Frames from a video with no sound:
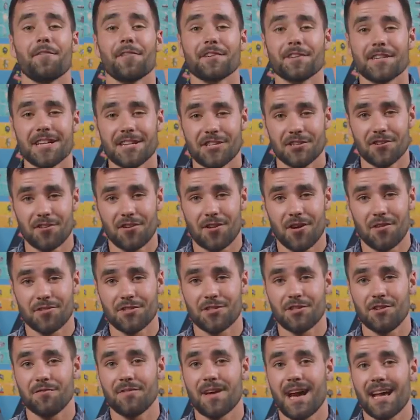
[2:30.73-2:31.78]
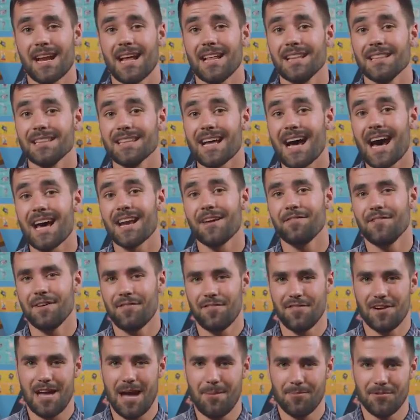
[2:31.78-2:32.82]
for digital notes, you've got a lot of
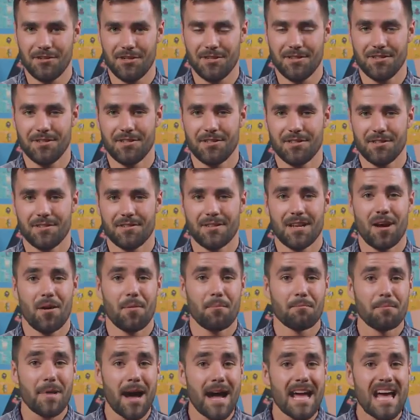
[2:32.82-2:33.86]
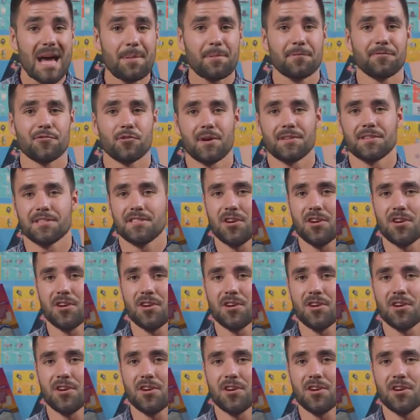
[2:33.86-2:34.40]
different options. Now, my app of choice